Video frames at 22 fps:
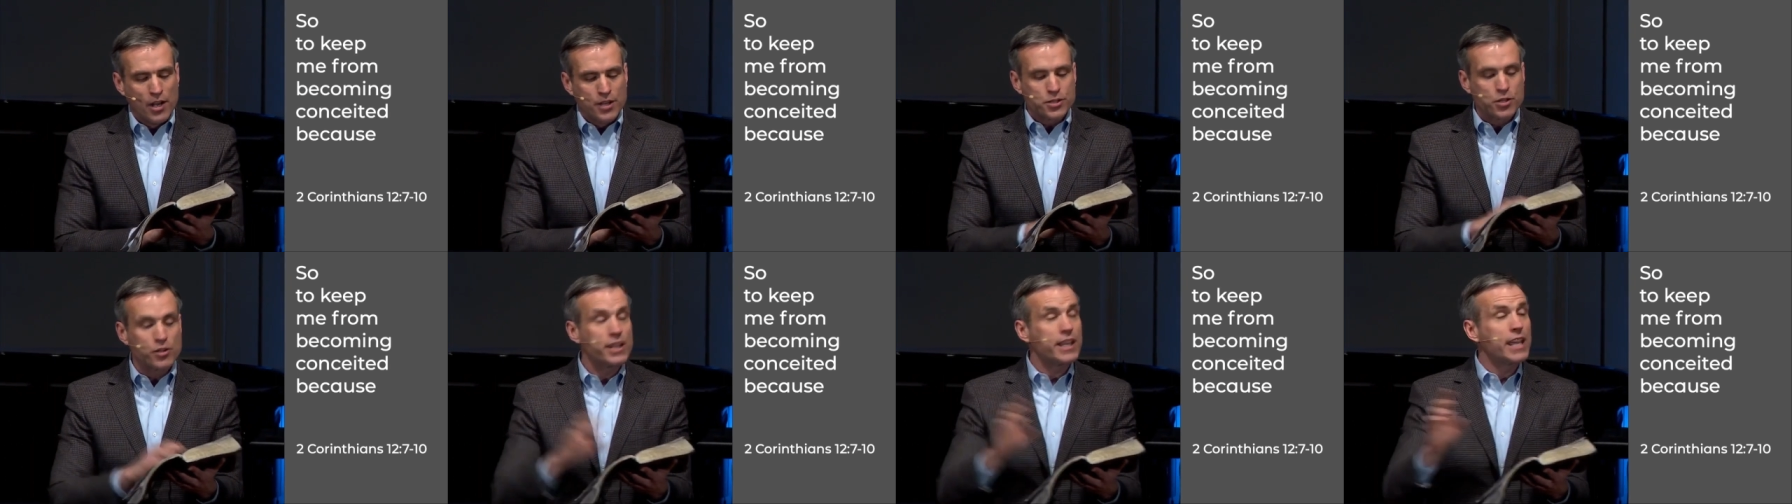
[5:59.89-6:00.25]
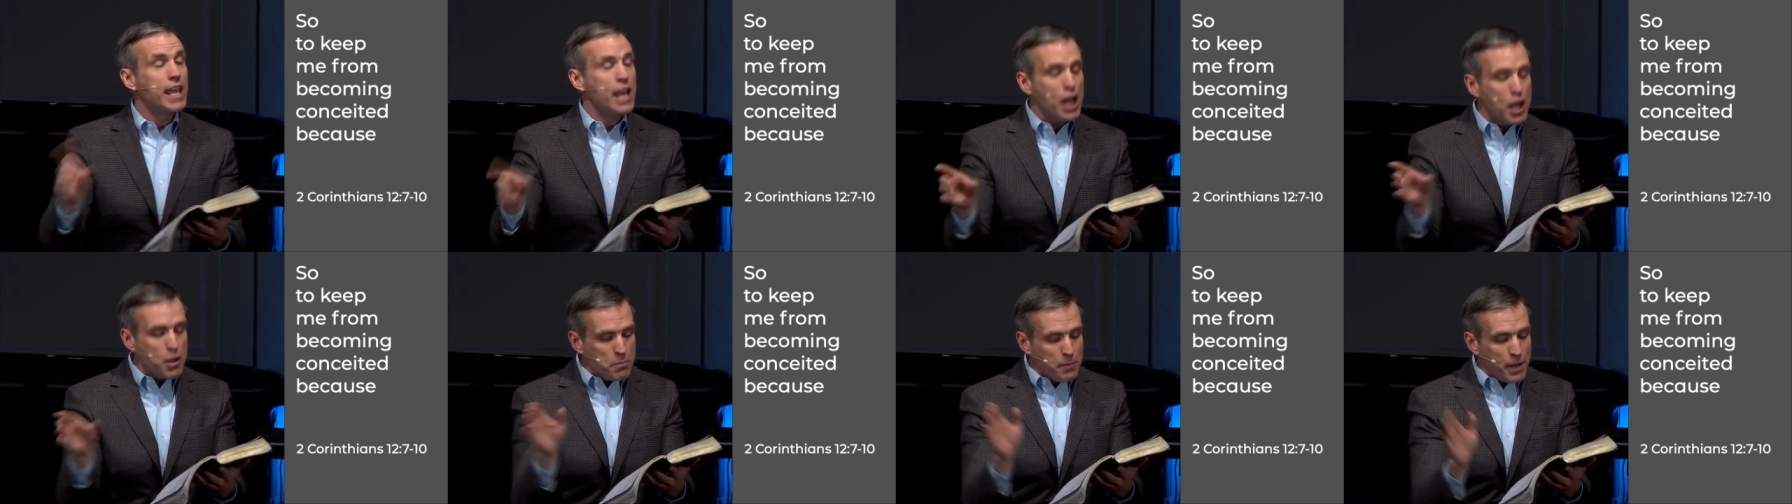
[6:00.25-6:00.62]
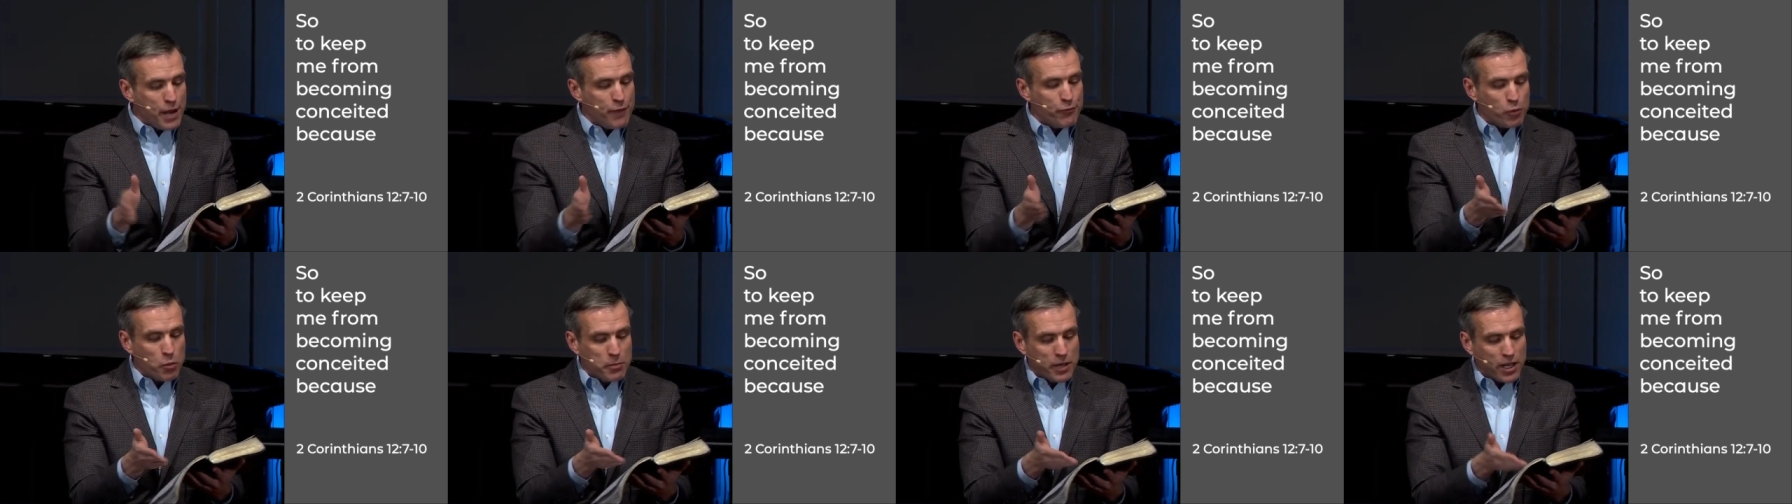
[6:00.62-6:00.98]
So, to keep
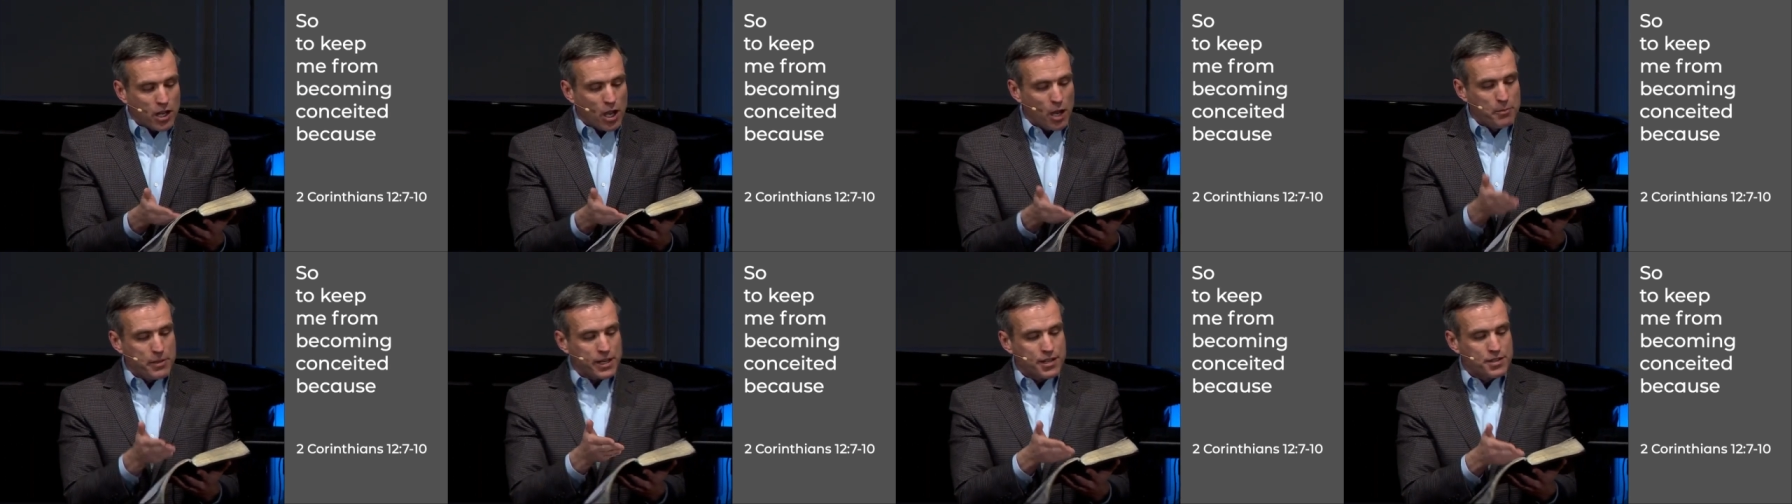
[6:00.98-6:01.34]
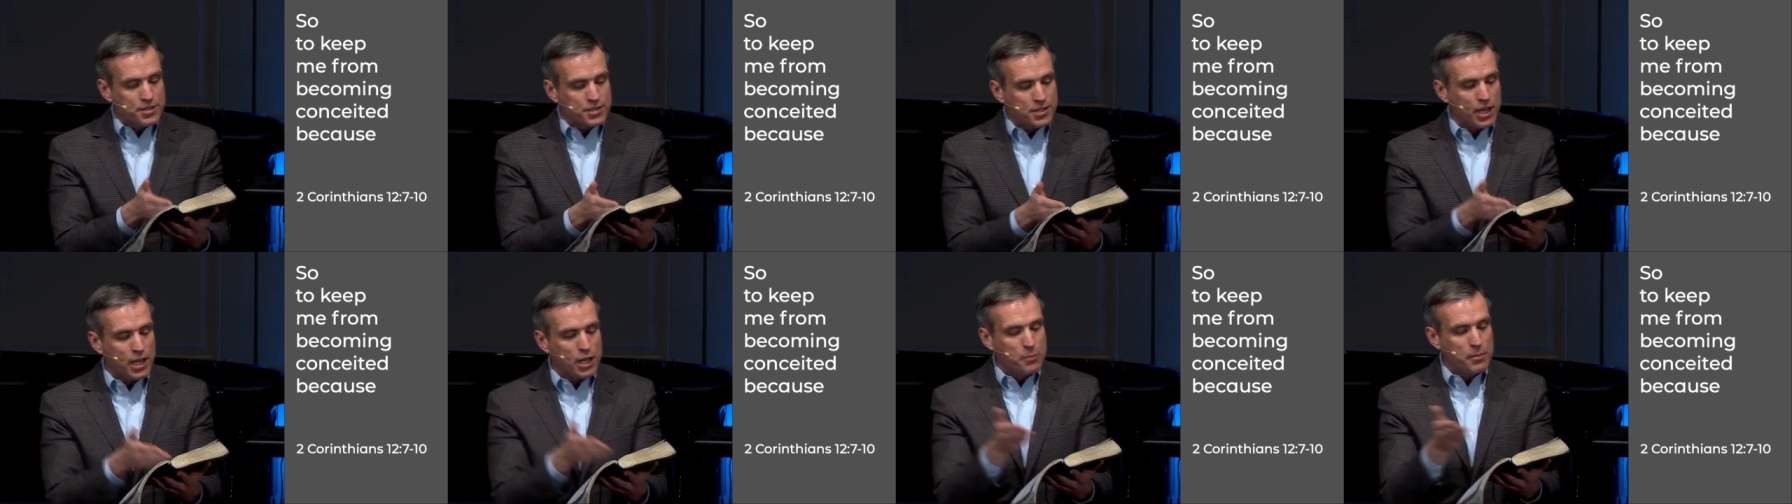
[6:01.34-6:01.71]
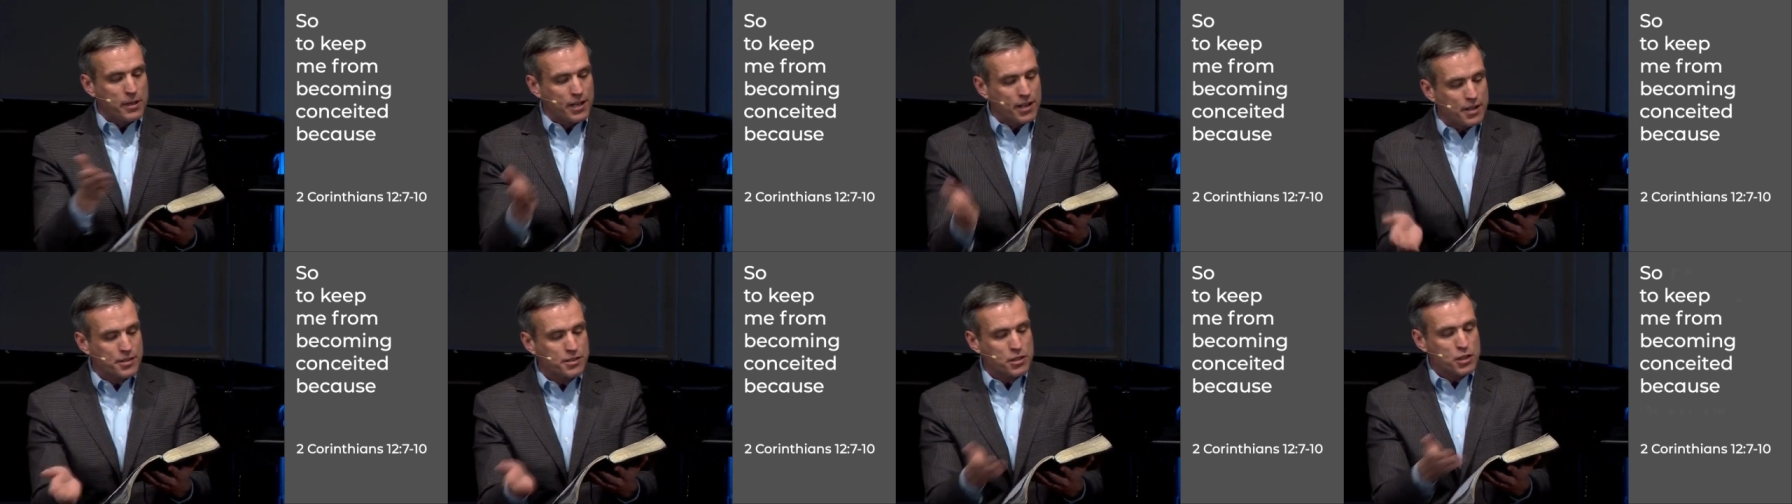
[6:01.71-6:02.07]
me from becoming conceited
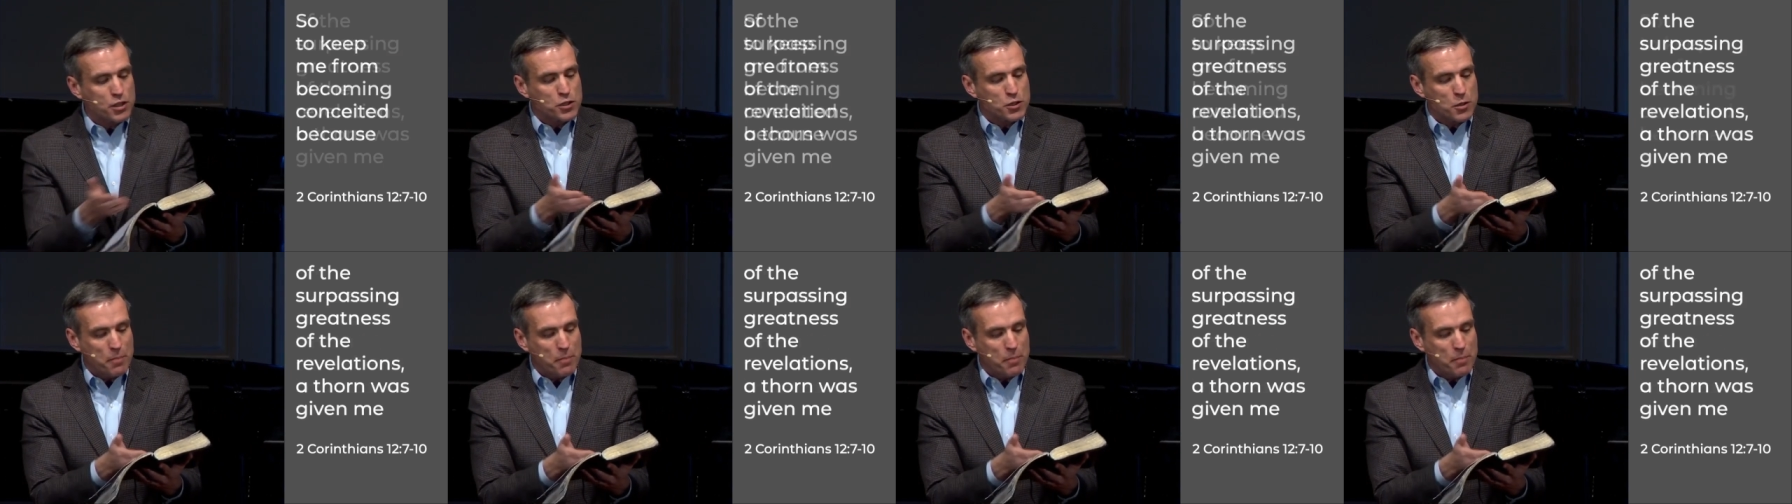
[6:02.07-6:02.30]
because of the